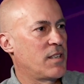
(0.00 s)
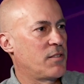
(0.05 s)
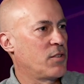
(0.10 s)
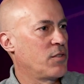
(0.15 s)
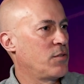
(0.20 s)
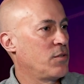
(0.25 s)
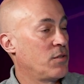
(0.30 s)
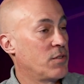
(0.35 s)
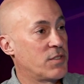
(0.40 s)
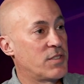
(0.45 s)
and
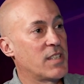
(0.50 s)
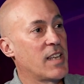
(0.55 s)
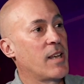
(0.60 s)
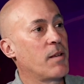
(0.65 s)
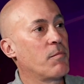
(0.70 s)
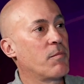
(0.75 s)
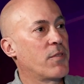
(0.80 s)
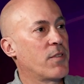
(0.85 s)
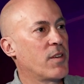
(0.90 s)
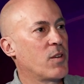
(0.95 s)
they'll do the
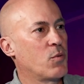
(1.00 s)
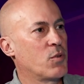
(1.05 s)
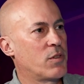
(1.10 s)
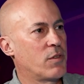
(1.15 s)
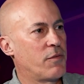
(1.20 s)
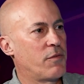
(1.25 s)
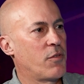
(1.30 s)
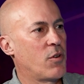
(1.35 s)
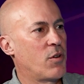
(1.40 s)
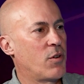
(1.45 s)
same thing with
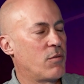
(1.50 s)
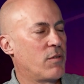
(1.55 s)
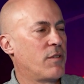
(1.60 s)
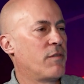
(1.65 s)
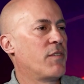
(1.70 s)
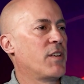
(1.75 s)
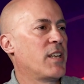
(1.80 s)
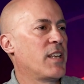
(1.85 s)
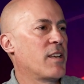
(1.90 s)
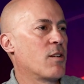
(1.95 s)
the photo
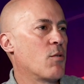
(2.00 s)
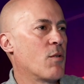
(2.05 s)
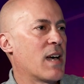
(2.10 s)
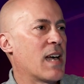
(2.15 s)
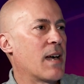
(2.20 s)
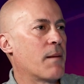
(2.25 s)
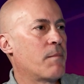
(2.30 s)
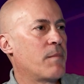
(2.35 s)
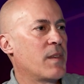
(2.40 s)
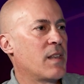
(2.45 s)
and video
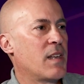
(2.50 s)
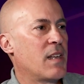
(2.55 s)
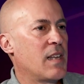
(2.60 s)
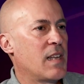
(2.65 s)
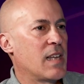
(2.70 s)
app.